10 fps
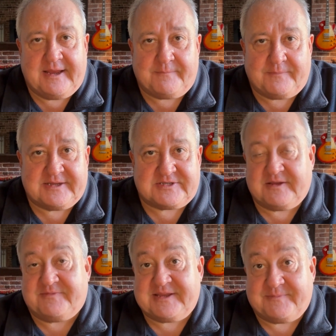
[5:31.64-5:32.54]
But
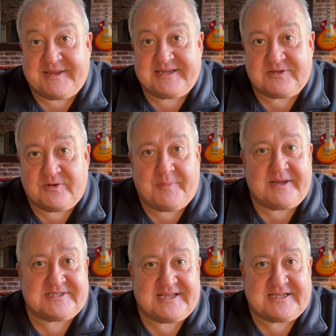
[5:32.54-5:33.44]
Sophie isn't all about
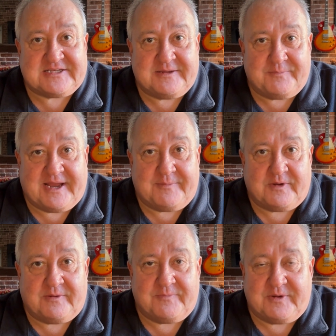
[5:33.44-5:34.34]
sticking to the
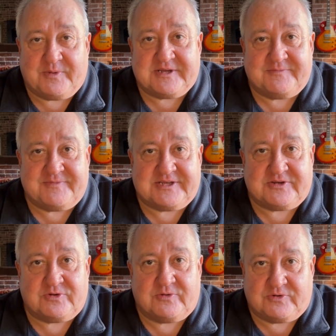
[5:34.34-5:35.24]
playbook. Her recent visit
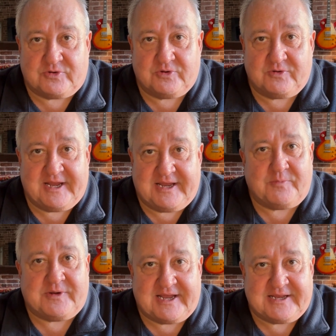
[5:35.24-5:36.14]
to Ukraine,
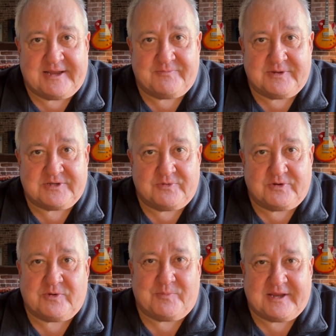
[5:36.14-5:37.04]
which had government
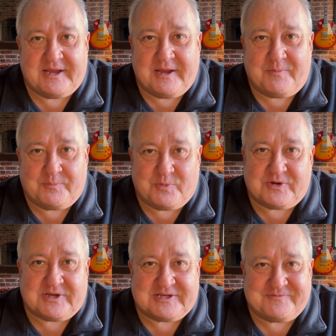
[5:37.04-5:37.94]
approval but
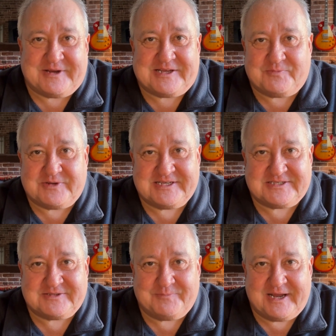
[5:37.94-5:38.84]
reportedly faced
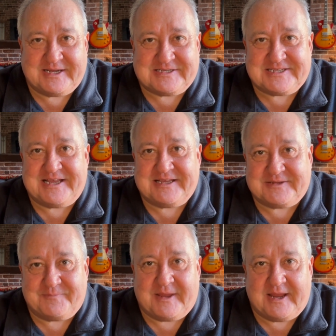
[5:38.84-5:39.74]
resistance behind the scenes,
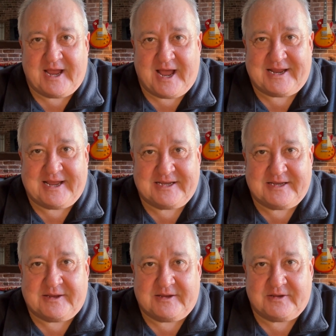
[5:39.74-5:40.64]

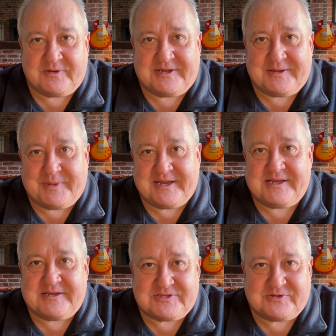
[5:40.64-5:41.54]
highlighted her
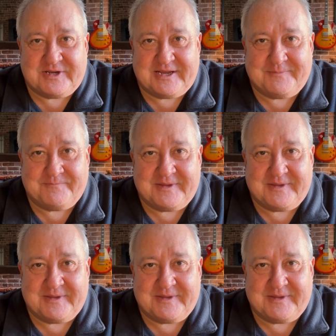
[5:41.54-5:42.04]
independent streak.